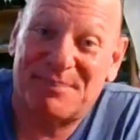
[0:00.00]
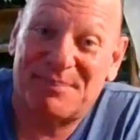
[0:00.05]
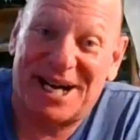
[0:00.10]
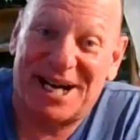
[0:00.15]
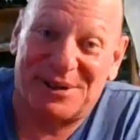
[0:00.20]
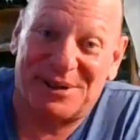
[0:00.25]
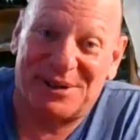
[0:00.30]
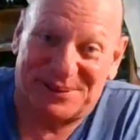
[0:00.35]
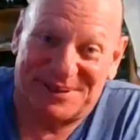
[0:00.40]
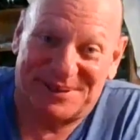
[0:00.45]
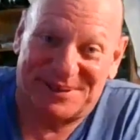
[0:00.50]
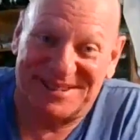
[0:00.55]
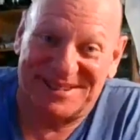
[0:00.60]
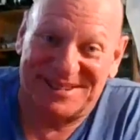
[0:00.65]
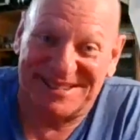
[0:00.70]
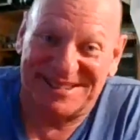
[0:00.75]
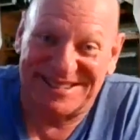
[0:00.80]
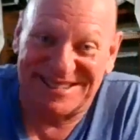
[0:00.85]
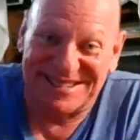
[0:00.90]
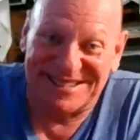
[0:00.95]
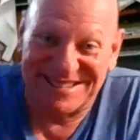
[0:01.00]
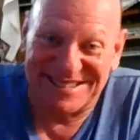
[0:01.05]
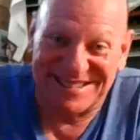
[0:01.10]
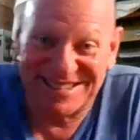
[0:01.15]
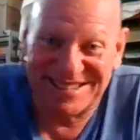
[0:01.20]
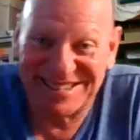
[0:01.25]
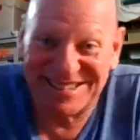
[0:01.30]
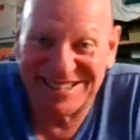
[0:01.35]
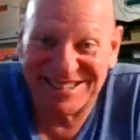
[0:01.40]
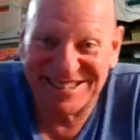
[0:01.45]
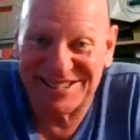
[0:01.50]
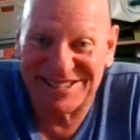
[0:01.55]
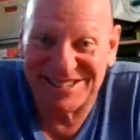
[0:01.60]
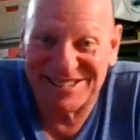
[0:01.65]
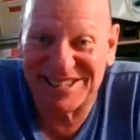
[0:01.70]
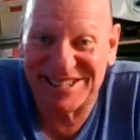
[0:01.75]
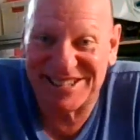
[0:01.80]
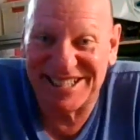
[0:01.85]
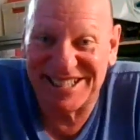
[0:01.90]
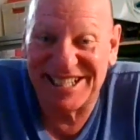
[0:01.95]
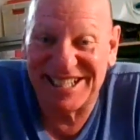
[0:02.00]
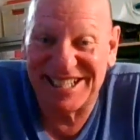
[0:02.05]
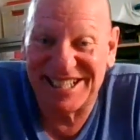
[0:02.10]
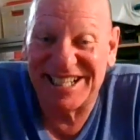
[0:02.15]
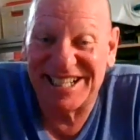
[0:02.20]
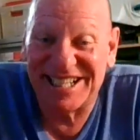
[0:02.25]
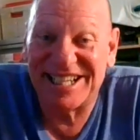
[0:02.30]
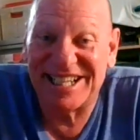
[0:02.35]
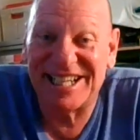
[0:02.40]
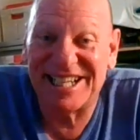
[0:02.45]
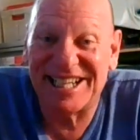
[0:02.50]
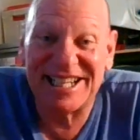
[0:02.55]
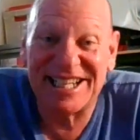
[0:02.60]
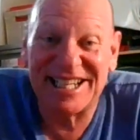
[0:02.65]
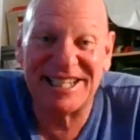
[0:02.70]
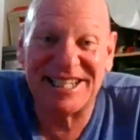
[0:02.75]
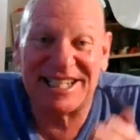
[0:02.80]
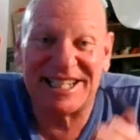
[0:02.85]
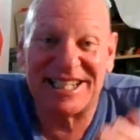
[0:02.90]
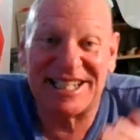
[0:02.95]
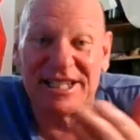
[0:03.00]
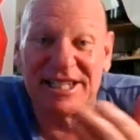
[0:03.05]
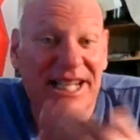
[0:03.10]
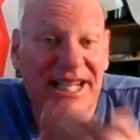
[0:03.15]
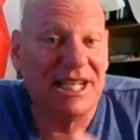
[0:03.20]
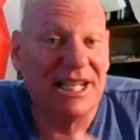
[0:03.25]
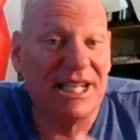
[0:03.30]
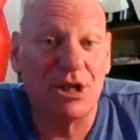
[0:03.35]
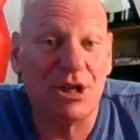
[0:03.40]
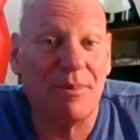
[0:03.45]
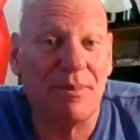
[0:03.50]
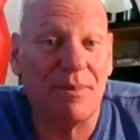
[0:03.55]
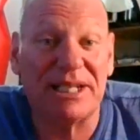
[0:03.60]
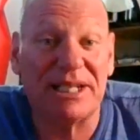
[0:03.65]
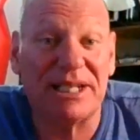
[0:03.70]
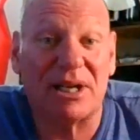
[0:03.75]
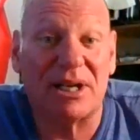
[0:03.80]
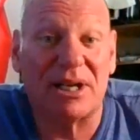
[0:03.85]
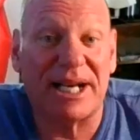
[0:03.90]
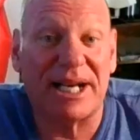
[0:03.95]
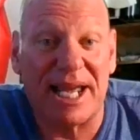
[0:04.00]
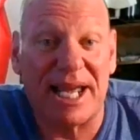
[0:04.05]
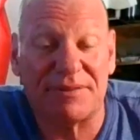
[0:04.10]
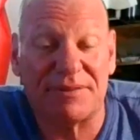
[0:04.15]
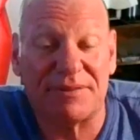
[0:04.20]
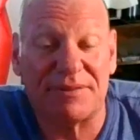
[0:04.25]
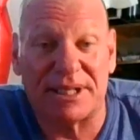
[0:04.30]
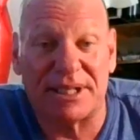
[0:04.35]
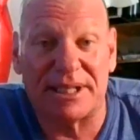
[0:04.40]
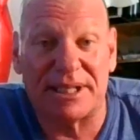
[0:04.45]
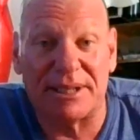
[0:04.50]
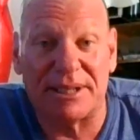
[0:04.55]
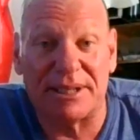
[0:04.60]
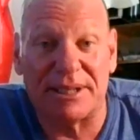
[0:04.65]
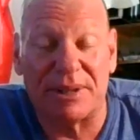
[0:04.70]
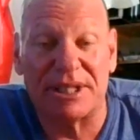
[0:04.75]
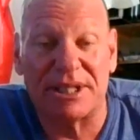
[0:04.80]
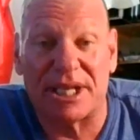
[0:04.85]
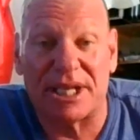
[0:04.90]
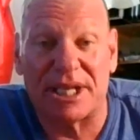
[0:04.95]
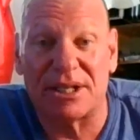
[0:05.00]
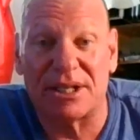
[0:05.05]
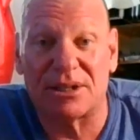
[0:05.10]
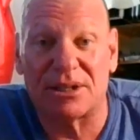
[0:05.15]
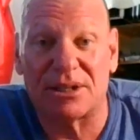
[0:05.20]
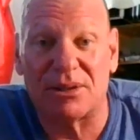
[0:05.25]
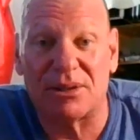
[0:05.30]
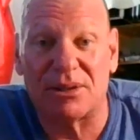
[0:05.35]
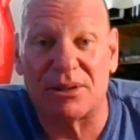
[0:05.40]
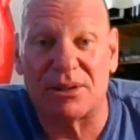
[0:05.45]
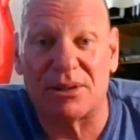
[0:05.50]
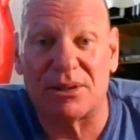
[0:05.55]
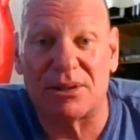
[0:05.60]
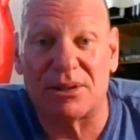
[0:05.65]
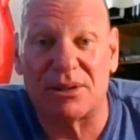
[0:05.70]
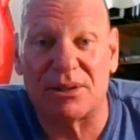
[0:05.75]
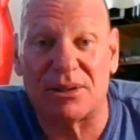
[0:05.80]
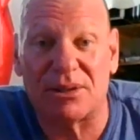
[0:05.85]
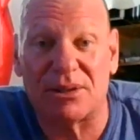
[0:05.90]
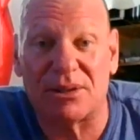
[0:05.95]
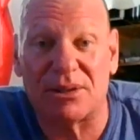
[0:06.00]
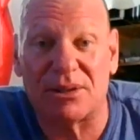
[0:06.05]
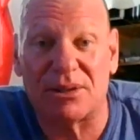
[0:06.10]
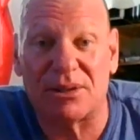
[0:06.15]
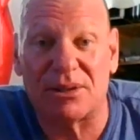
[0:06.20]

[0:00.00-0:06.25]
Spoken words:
bullet in the barrel, right? And that you may not have to, when you go to court, may